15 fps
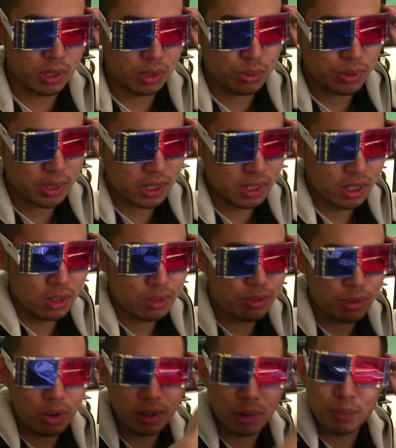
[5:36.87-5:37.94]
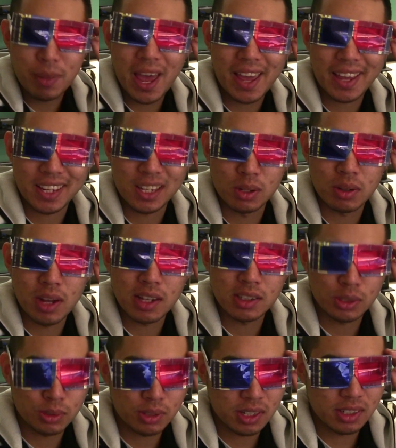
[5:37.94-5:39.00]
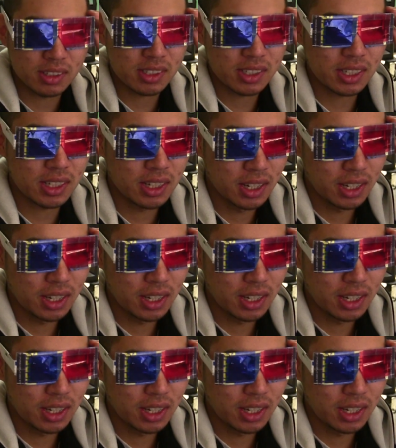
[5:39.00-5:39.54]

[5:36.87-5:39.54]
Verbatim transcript: between front and back. You know, as you can see,